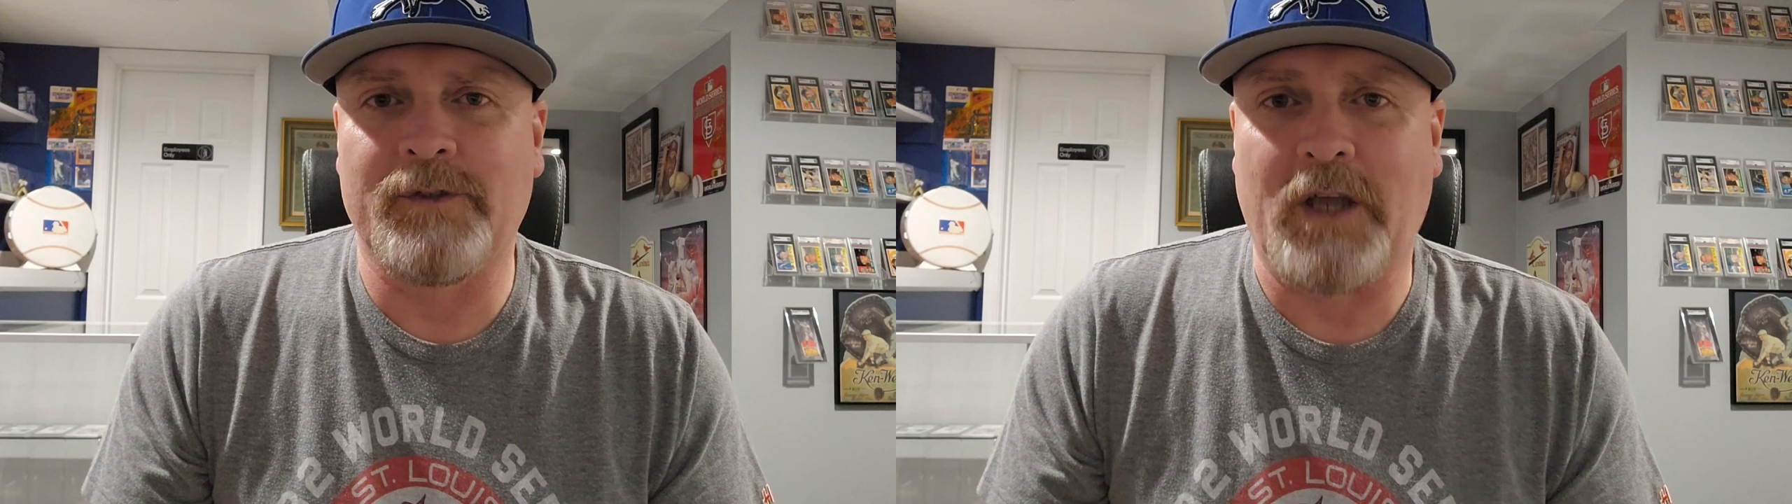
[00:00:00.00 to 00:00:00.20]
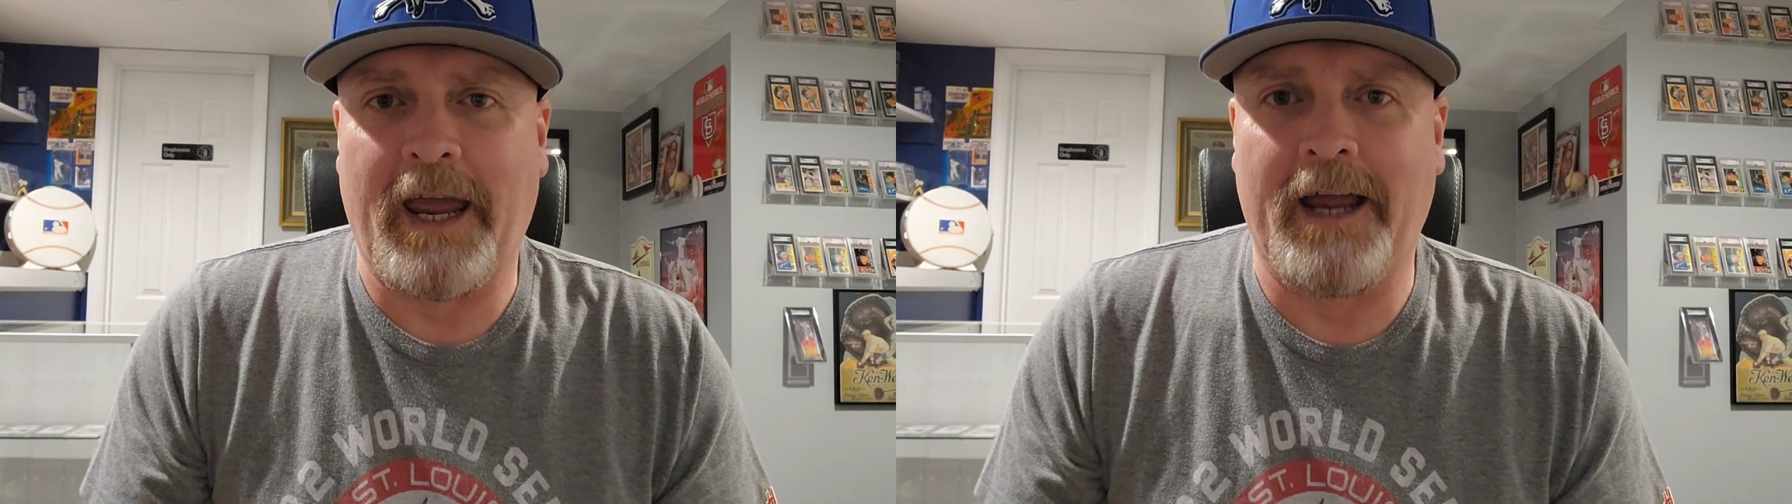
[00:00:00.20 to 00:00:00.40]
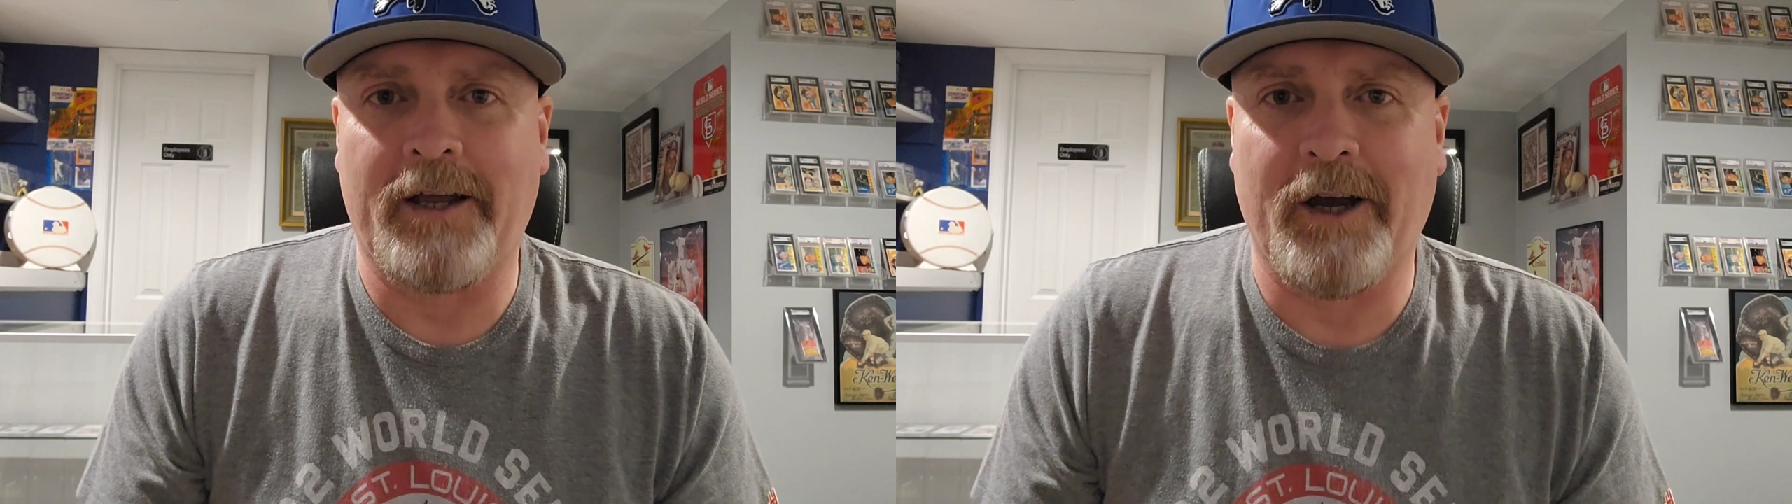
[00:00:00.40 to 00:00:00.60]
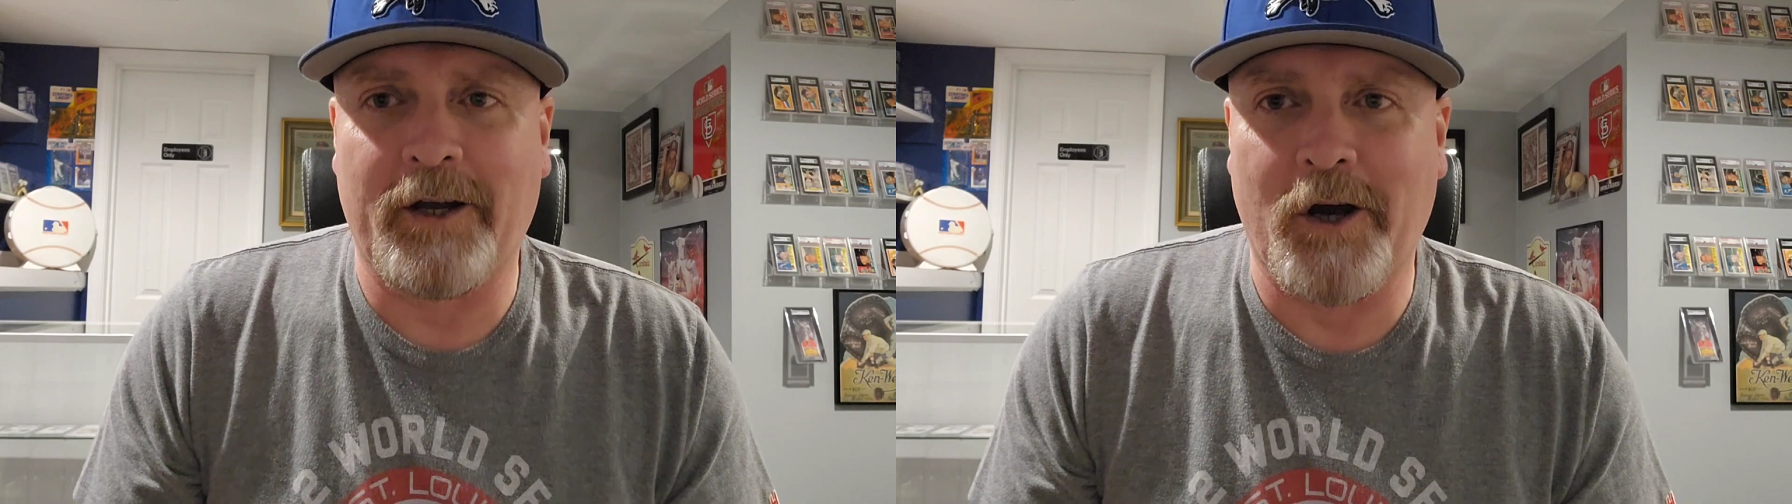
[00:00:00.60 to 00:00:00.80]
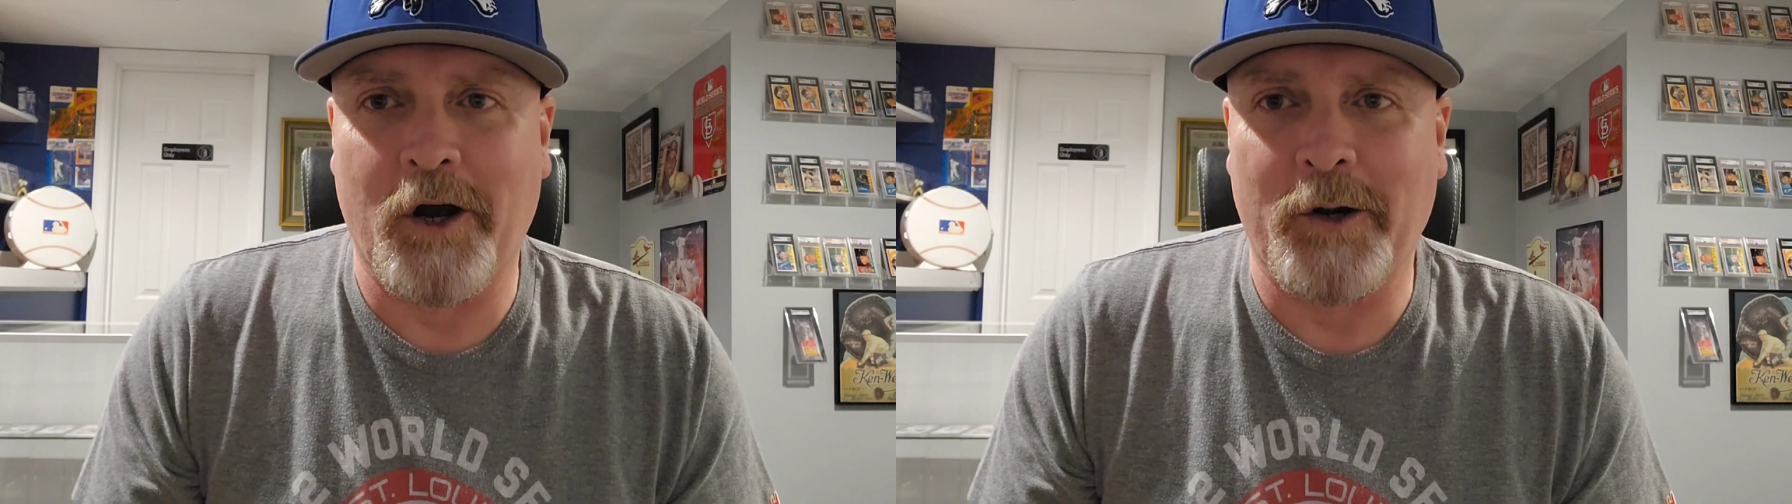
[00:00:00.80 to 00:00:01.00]
was a
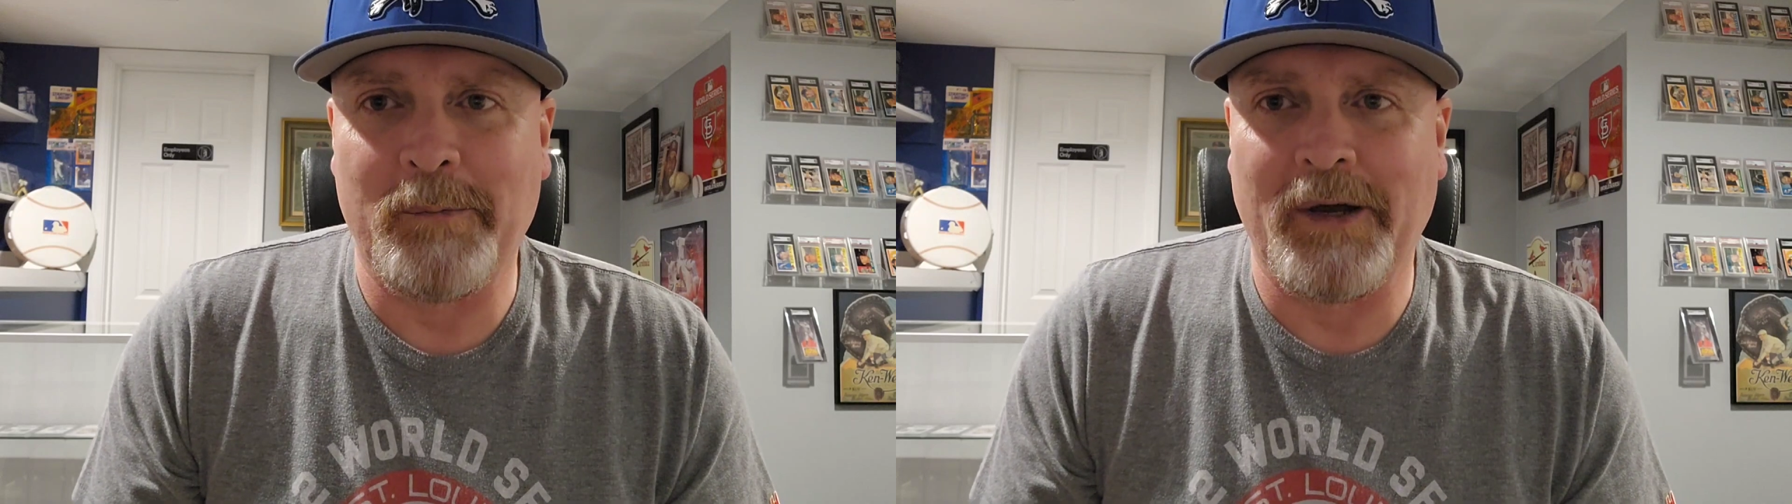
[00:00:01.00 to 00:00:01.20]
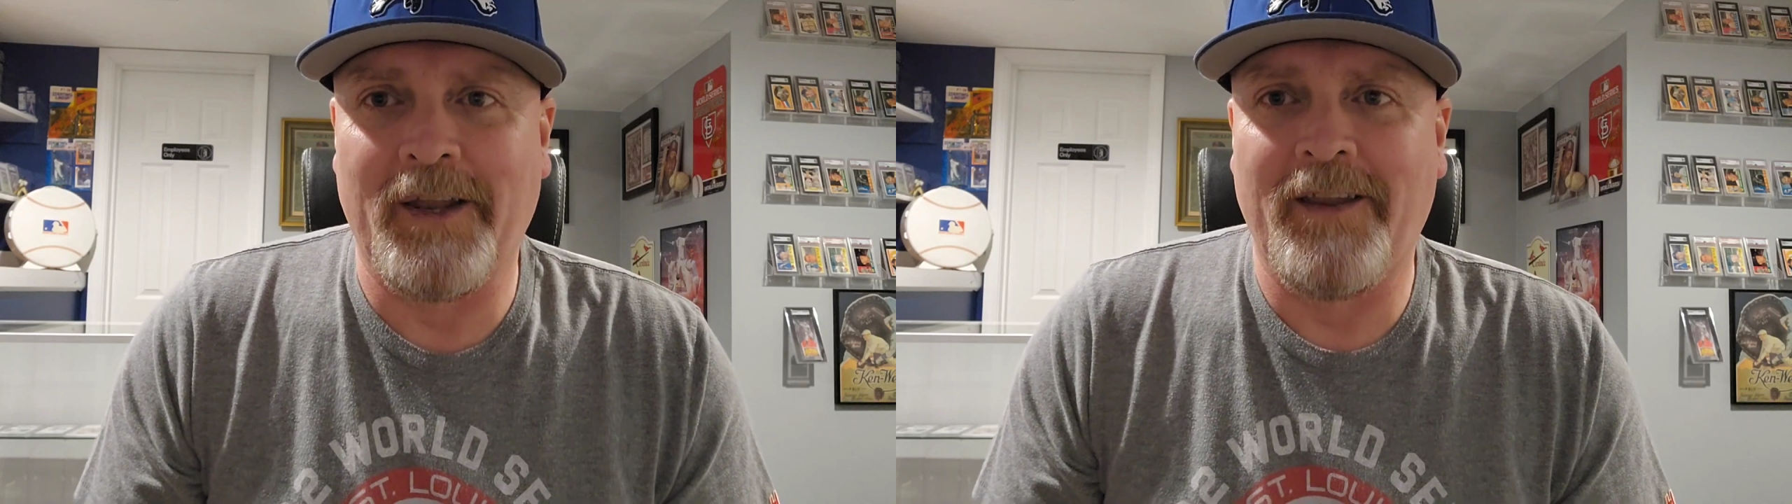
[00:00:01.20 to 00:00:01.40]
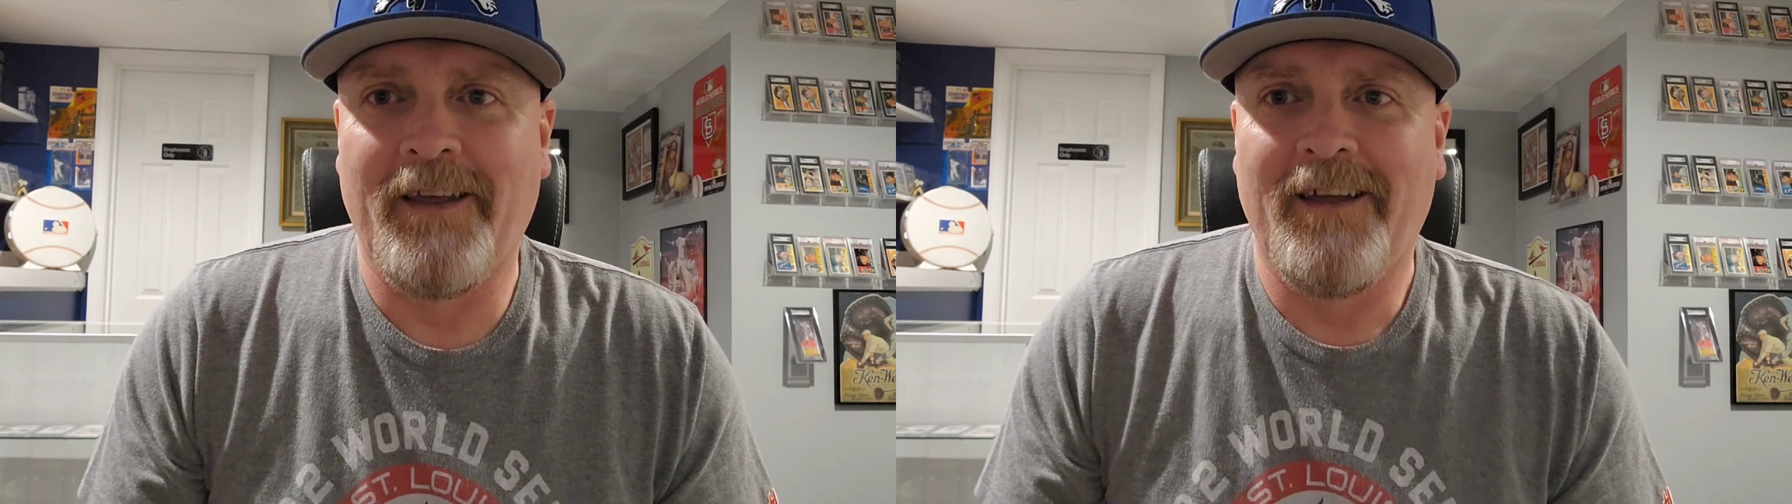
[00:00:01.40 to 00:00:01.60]
hand-cut card. But